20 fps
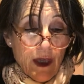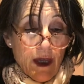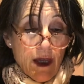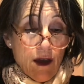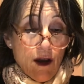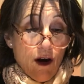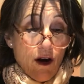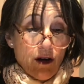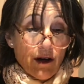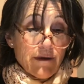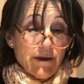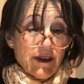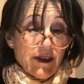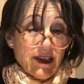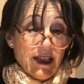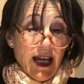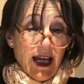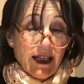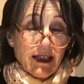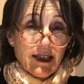Oliver
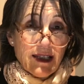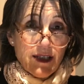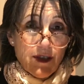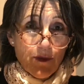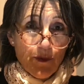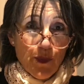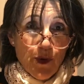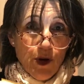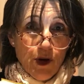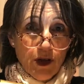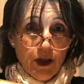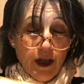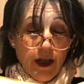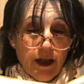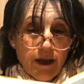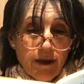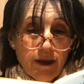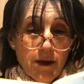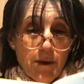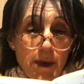Sacks's book,
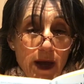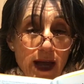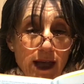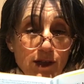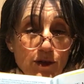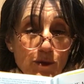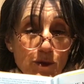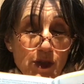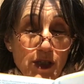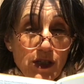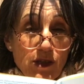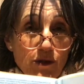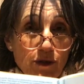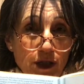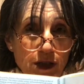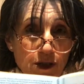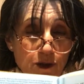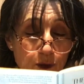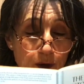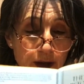The Man Who Mistook
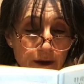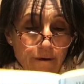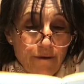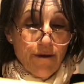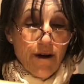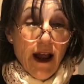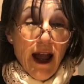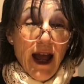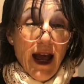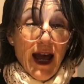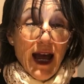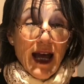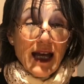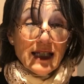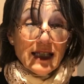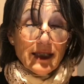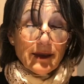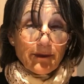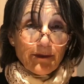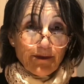His Wife for a
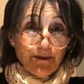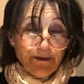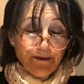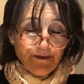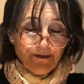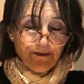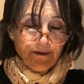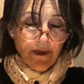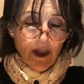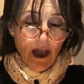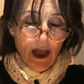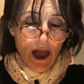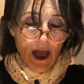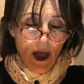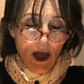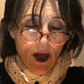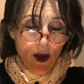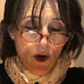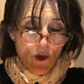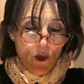Hat,
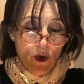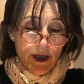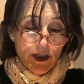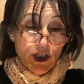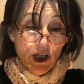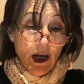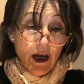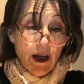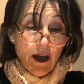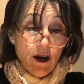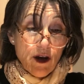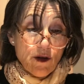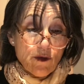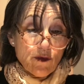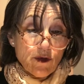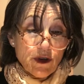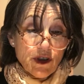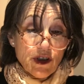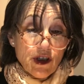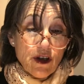which I hope will
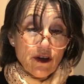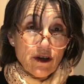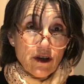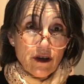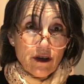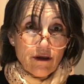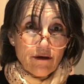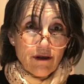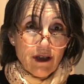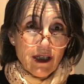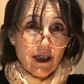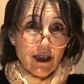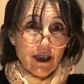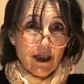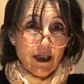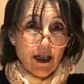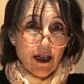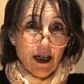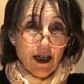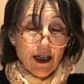show that there is
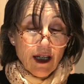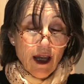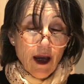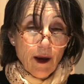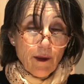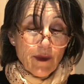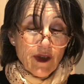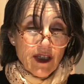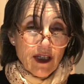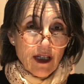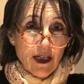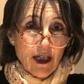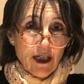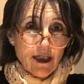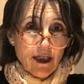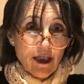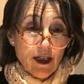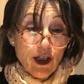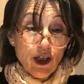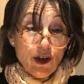an upside
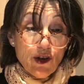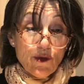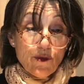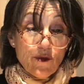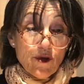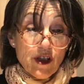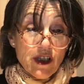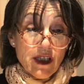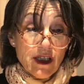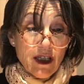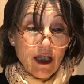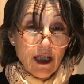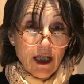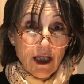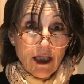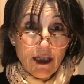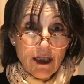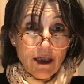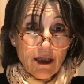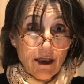and a humorous
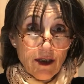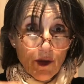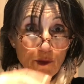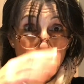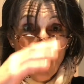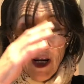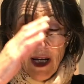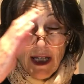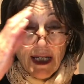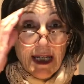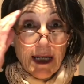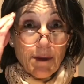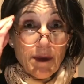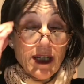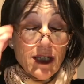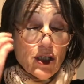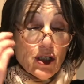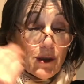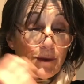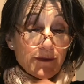side to brain
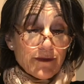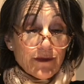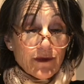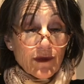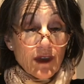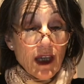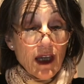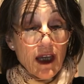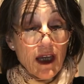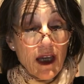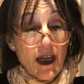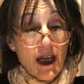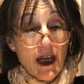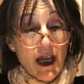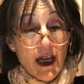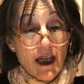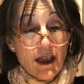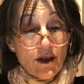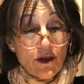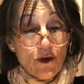damage.
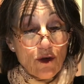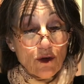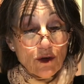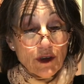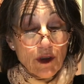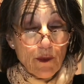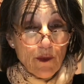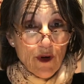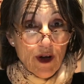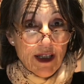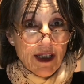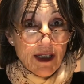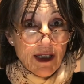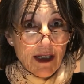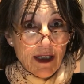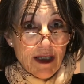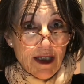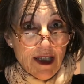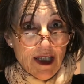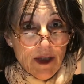It's called The
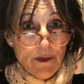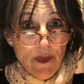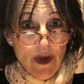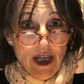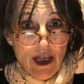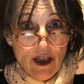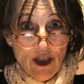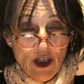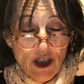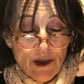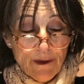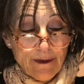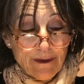President's Speech.